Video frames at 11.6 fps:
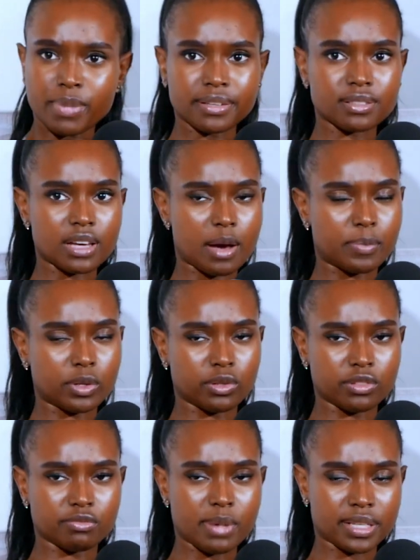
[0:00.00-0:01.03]
past
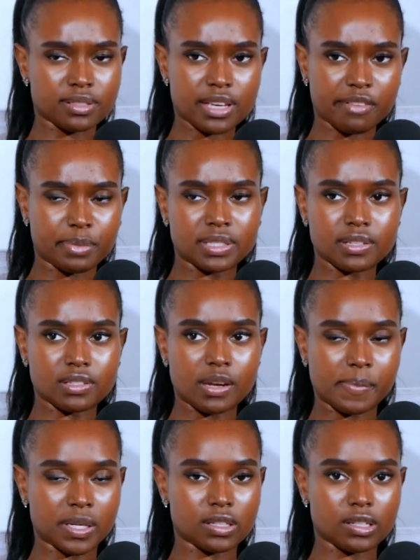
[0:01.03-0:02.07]
couple of months have been
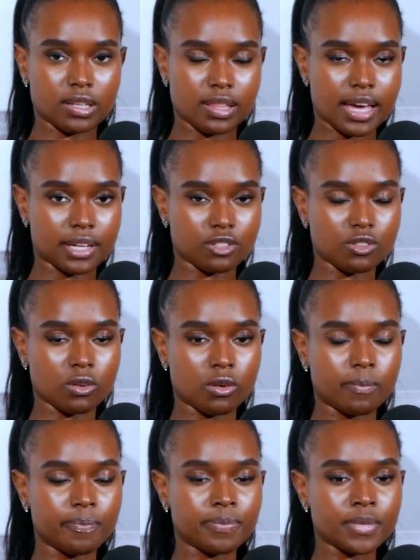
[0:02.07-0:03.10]
testament to that
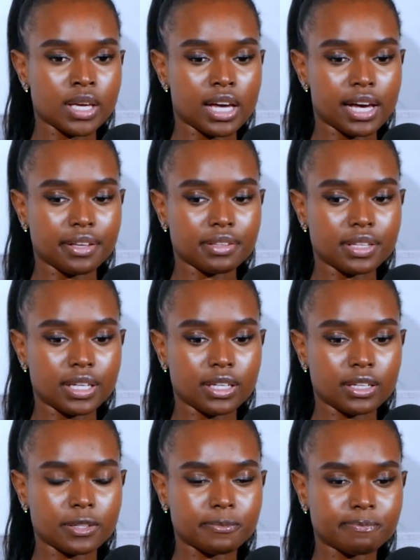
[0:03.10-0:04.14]
so i
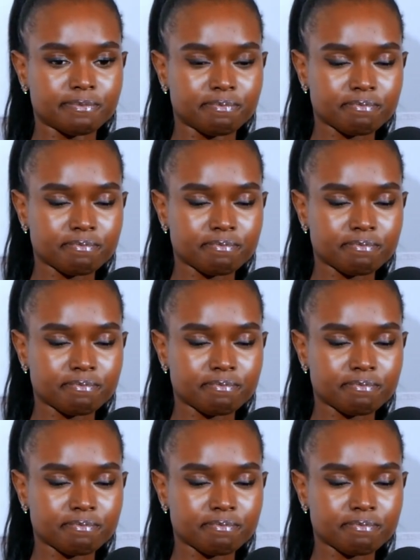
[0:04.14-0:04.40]
think